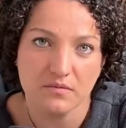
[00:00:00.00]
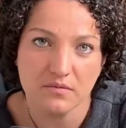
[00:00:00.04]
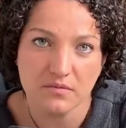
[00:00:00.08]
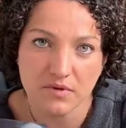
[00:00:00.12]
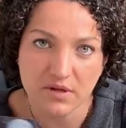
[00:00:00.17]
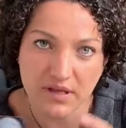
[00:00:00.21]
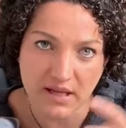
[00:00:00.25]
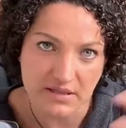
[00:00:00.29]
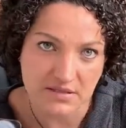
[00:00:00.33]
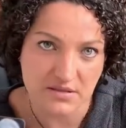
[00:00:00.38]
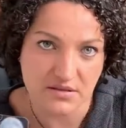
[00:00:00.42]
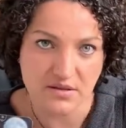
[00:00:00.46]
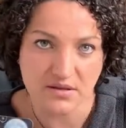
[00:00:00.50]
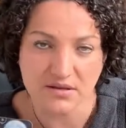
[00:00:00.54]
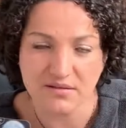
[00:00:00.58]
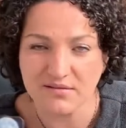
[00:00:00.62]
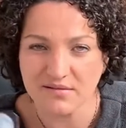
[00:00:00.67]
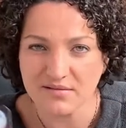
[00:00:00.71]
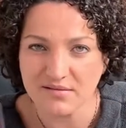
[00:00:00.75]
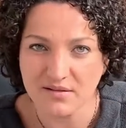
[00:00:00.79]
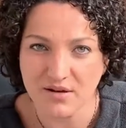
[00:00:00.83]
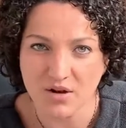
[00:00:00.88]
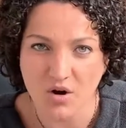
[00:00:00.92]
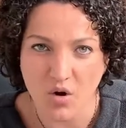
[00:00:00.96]
get to the
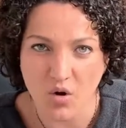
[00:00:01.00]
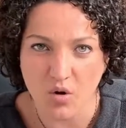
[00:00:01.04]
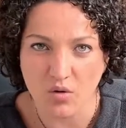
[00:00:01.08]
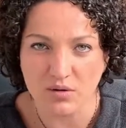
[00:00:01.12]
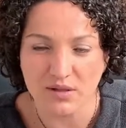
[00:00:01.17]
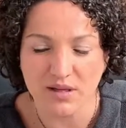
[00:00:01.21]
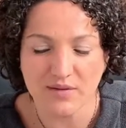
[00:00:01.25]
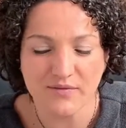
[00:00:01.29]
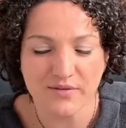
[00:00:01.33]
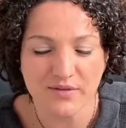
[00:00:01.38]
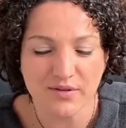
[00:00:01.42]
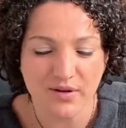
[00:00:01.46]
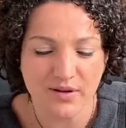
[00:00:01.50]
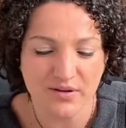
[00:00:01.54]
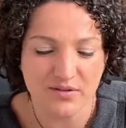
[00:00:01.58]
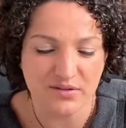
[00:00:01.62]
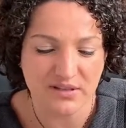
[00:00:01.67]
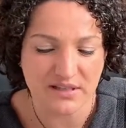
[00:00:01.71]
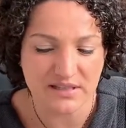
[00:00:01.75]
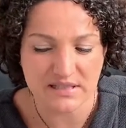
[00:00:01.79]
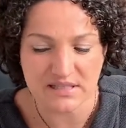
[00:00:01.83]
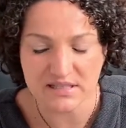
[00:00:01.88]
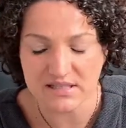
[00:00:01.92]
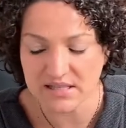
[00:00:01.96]
goal. Even though I don't
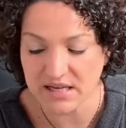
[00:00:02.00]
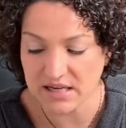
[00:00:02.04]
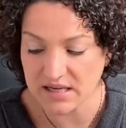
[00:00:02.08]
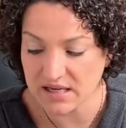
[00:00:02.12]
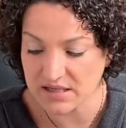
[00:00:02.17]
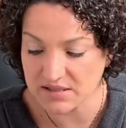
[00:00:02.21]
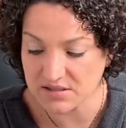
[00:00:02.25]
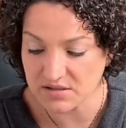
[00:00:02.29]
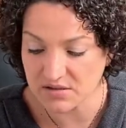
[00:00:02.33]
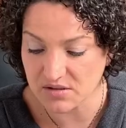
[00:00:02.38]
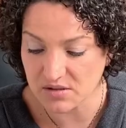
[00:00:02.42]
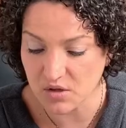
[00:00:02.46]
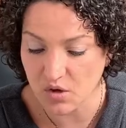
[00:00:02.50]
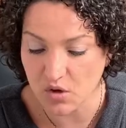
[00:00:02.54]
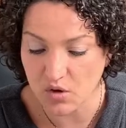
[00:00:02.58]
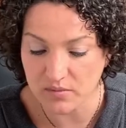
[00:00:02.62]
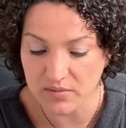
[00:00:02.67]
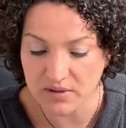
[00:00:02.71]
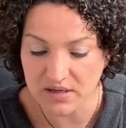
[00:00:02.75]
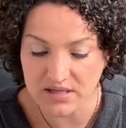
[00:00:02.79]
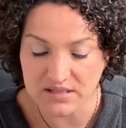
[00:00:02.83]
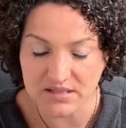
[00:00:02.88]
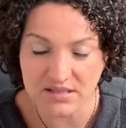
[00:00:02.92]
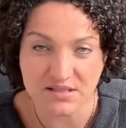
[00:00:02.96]
like to say get to the goal,
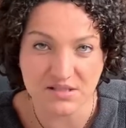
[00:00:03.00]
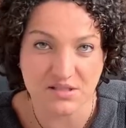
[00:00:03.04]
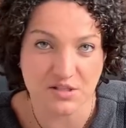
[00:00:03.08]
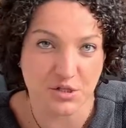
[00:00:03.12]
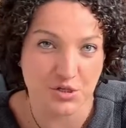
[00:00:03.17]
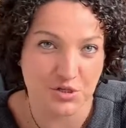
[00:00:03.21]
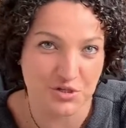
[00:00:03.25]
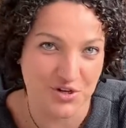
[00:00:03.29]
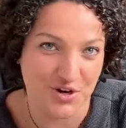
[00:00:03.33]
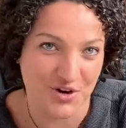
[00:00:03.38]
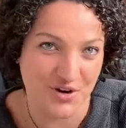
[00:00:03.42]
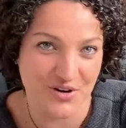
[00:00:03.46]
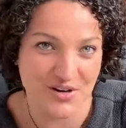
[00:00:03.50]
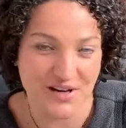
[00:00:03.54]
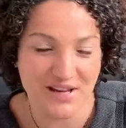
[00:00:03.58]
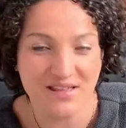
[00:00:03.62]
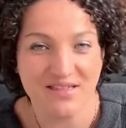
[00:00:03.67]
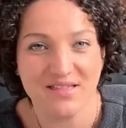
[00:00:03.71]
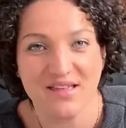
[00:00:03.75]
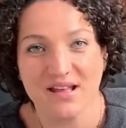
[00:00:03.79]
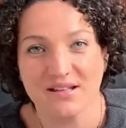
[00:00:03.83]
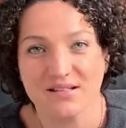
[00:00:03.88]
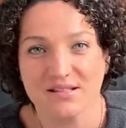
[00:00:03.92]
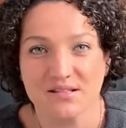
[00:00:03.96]
because it's the journey
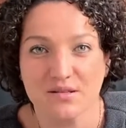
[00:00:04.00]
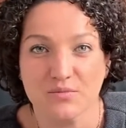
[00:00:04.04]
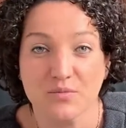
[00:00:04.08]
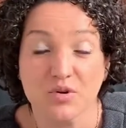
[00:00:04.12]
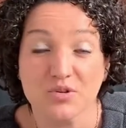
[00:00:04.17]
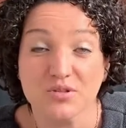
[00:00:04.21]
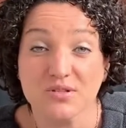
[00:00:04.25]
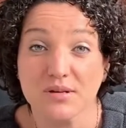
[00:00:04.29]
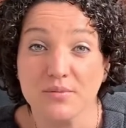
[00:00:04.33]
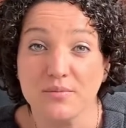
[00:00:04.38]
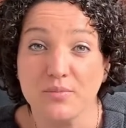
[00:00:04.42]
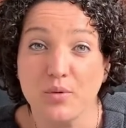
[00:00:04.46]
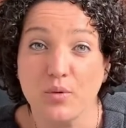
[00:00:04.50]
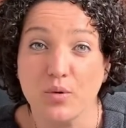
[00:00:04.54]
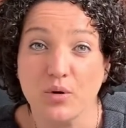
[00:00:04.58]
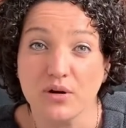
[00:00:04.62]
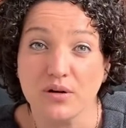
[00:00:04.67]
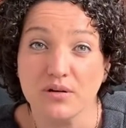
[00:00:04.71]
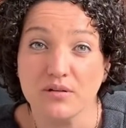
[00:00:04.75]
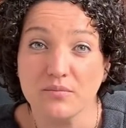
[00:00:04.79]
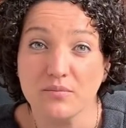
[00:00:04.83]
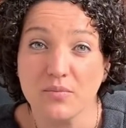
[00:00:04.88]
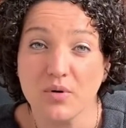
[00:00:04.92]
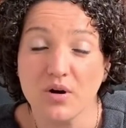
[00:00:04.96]
that's the most
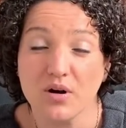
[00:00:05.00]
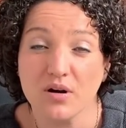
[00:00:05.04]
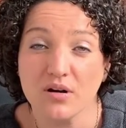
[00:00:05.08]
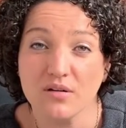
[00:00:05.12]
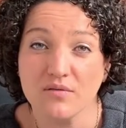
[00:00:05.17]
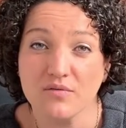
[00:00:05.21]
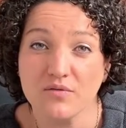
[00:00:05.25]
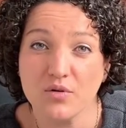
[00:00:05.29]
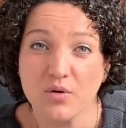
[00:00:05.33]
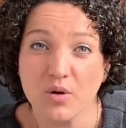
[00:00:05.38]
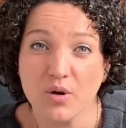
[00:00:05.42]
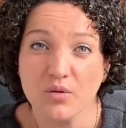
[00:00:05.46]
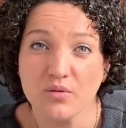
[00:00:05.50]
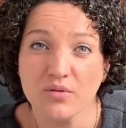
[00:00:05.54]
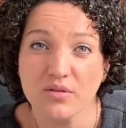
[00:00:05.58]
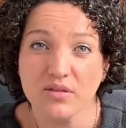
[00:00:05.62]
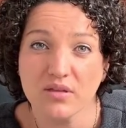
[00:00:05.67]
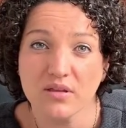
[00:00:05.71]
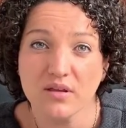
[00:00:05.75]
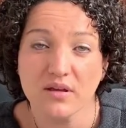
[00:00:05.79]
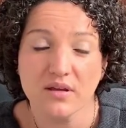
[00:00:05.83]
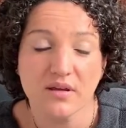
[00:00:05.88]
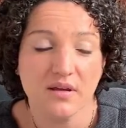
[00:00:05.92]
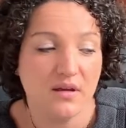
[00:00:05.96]
important part of growth
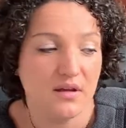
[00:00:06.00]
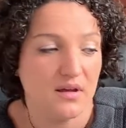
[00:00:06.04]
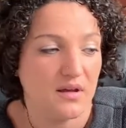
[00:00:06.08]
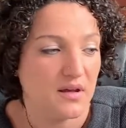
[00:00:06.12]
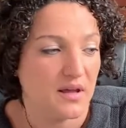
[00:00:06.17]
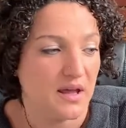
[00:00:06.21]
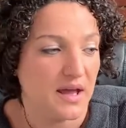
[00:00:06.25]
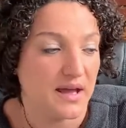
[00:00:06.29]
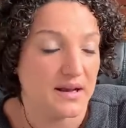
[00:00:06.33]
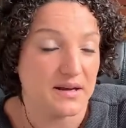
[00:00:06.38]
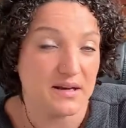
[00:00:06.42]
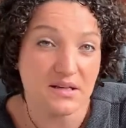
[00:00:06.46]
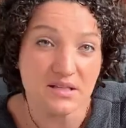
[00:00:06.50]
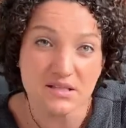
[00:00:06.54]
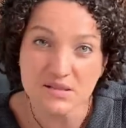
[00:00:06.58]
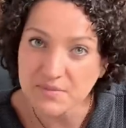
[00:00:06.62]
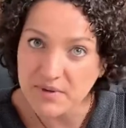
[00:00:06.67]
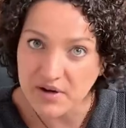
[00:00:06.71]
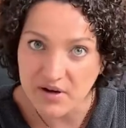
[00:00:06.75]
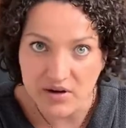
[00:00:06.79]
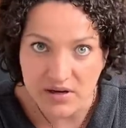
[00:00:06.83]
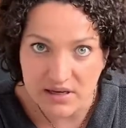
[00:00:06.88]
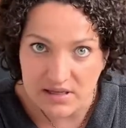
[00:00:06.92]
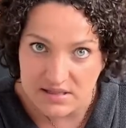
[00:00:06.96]
and
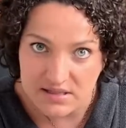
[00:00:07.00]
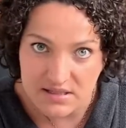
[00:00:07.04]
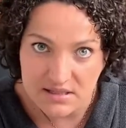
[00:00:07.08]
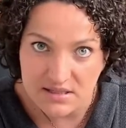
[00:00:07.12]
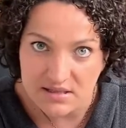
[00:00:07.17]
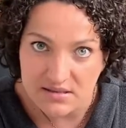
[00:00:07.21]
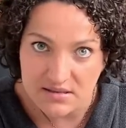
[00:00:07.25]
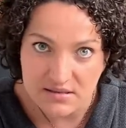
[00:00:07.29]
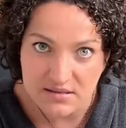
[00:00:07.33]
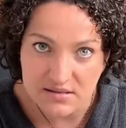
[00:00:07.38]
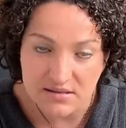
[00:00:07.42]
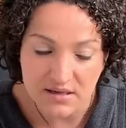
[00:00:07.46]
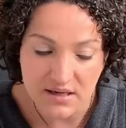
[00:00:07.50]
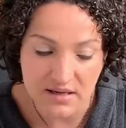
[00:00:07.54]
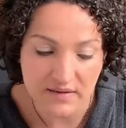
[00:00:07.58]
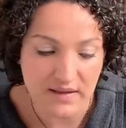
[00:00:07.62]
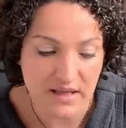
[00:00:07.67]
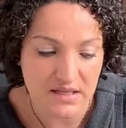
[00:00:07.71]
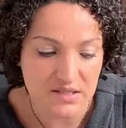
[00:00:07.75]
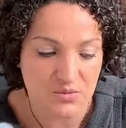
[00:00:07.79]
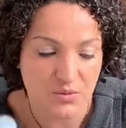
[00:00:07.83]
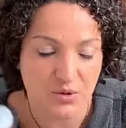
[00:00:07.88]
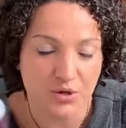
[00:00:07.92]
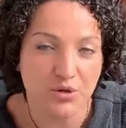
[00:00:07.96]
experiences, and
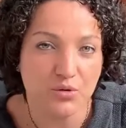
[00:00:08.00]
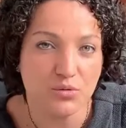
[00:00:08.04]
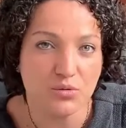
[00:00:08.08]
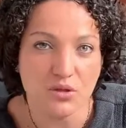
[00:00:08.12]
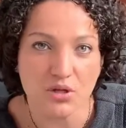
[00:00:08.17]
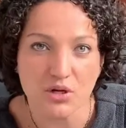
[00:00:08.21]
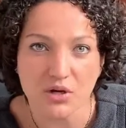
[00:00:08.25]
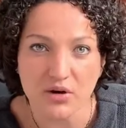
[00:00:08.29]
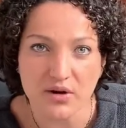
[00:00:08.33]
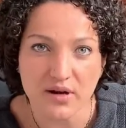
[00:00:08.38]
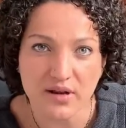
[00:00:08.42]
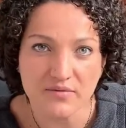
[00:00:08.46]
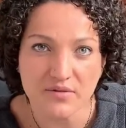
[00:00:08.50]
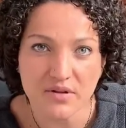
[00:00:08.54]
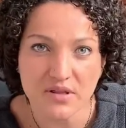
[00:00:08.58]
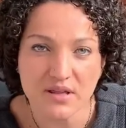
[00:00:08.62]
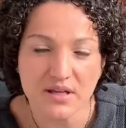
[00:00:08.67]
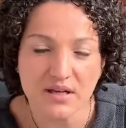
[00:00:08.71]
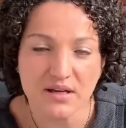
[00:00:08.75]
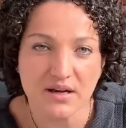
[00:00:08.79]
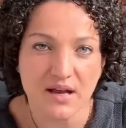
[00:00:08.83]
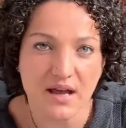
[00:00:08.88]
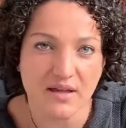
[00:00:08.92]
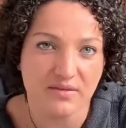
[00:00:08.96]
that's where you learn
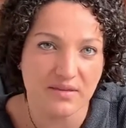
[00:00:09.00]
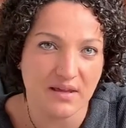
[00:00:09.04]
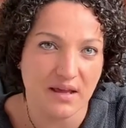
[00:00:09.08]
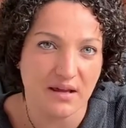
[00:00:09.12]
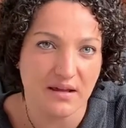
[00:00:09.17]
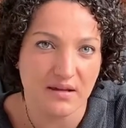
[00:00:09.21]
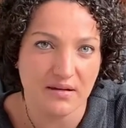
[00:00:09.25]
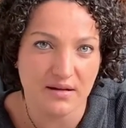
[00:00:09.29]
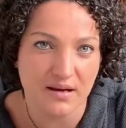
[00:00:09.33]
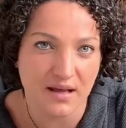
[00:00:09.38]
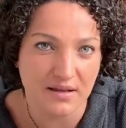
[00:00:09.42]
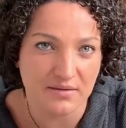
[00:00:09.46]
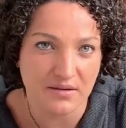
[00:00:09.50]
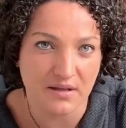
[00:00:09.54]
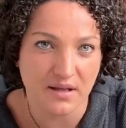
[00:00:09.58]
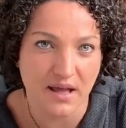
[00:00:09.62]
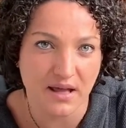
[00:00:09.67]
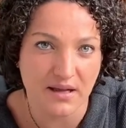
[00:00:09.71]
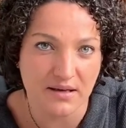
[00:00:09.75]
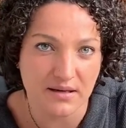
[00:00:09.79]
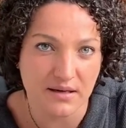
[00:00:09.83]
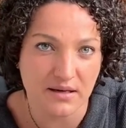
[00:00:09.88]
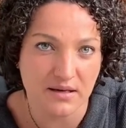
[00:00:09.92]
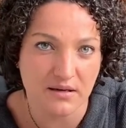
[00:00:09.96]
everything, not the
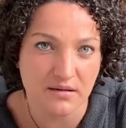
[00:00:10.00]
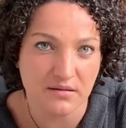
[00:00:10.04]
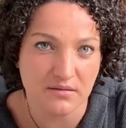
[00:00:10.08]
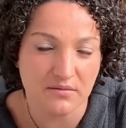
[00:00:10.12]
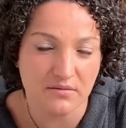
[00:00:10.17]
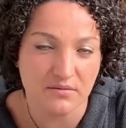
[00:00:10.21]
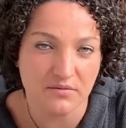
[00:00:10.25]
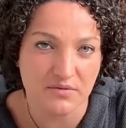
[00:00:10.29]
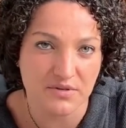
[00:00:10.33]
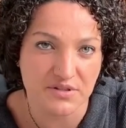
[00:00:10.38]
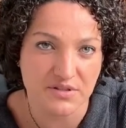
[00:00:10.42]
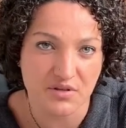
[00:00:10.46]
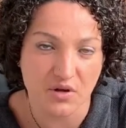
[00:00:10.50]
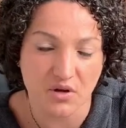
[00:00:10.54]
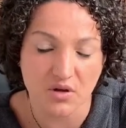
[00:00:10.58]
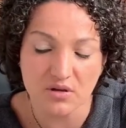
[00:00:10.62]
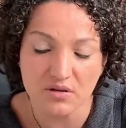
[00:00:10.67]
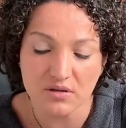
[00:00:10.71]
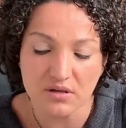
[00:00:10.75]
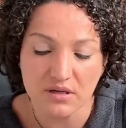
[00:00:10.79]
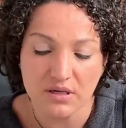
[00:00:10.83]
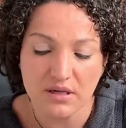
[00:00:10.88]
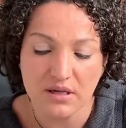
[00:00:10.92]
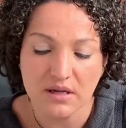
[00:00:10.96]
ending
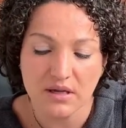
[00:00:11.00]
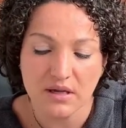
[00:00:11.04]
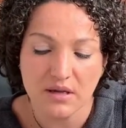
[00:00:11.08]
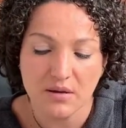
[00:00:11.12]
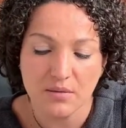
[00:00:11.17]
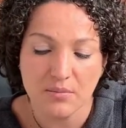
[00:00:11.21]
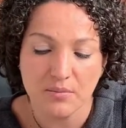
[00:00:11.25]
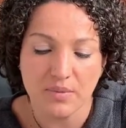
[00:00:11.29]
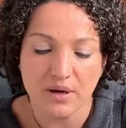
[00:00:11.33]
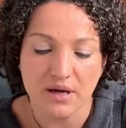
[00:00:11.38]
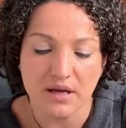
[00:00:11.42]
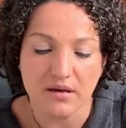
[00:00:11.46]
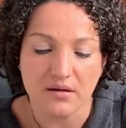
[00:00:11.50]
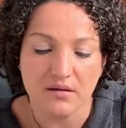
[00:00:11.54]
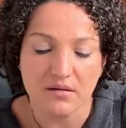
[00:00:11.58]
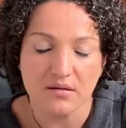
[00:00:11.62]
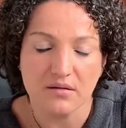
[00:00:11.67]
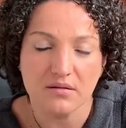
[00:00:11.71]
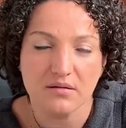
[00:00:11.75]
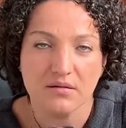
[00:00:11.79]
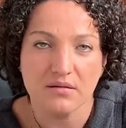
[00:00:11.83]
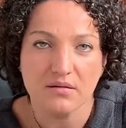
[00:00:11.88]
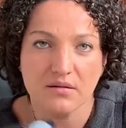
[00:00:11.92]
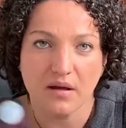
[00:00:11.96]
result. But
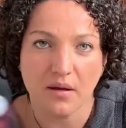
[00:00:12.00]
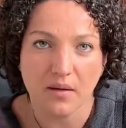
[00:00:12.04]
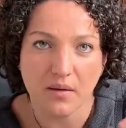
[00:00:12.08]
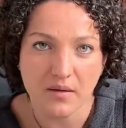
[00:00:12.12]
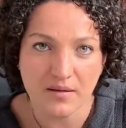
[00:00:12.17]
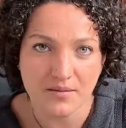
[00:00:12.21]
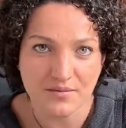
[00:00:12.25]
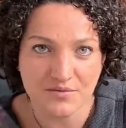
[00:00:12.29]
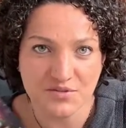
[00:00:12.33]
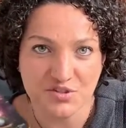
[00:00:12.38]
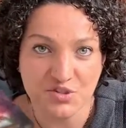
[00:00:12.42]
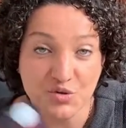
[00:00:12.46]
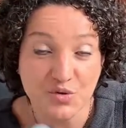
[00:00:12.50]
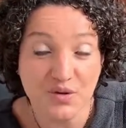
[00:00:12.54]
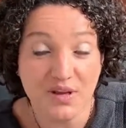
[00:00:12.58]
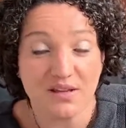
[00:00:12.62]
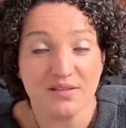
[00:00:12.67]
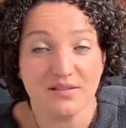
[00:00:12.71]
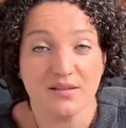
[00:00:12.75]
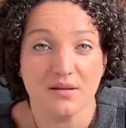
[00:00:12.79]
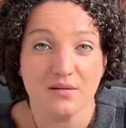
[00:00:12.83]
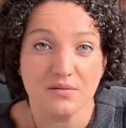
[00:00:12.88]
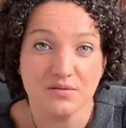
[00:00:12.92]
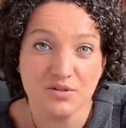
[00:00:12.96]
to
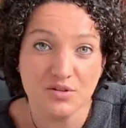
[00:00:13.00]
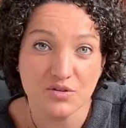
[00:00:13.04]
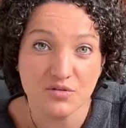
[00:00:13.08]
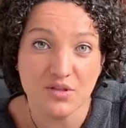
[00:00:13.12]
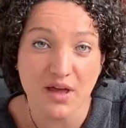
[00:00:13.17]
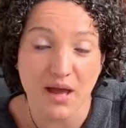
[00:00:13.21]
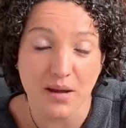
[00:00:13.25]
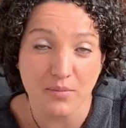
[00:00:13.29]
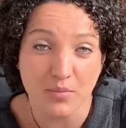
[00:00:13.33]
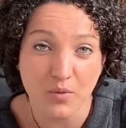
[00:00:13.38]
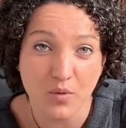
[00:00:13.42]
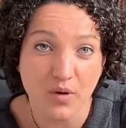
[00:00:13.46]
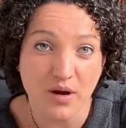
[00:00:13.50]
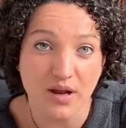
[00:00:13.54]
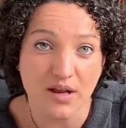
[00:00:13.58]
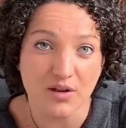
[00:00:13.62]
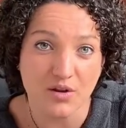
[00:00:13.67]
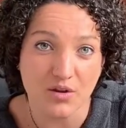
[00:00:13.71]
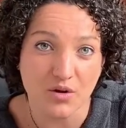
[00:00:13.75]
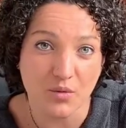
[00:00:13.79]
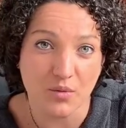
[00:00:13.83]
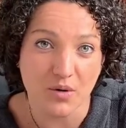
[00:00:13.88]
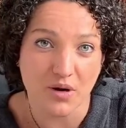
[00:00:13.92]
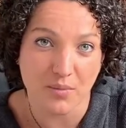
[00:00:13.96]
get to that point,
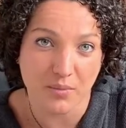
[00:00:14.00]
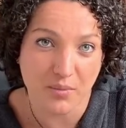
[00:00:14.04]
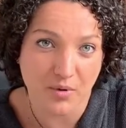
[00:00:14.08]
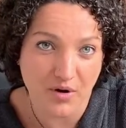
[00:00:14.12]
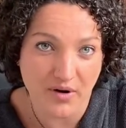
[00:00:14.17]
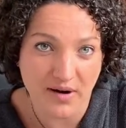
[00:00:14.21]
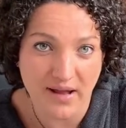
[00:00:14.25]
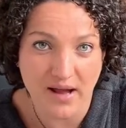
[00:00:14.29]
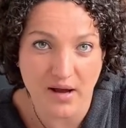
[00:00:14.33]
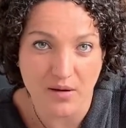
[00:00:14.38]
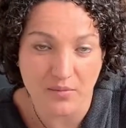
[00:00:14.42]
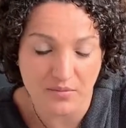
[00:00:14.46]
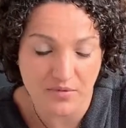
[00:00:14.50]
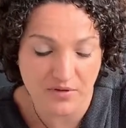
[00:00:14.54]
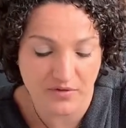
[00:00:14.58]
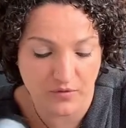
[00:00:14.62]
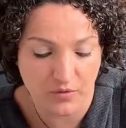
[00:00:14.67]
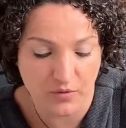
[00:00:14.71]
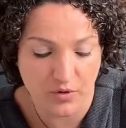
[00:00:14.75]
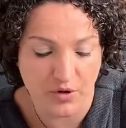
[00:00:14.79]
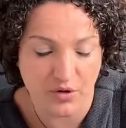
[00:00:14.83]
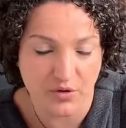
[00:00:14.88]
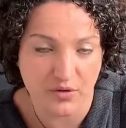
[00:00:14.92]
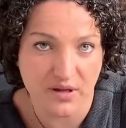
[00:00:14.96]
you don't want to burn out
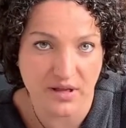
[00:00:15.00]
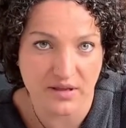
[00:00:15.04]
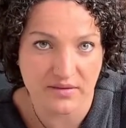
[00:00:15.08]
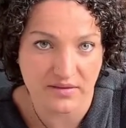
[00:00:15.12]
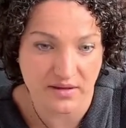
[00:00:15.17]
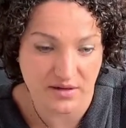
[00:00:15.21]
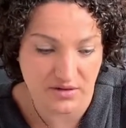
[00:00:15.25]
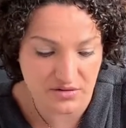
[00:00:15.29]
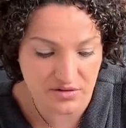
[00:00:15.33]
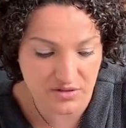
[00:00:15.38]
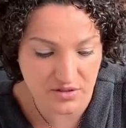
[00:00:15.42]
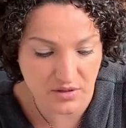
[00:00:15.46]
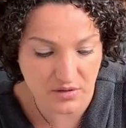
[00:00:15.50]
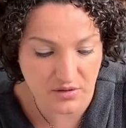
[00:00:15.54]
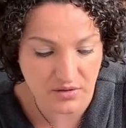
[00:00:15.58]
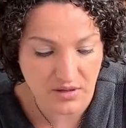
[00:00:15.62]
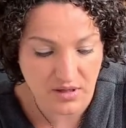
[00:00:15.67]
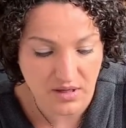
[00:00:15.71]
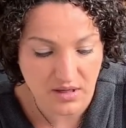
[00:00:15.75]
before you get there. So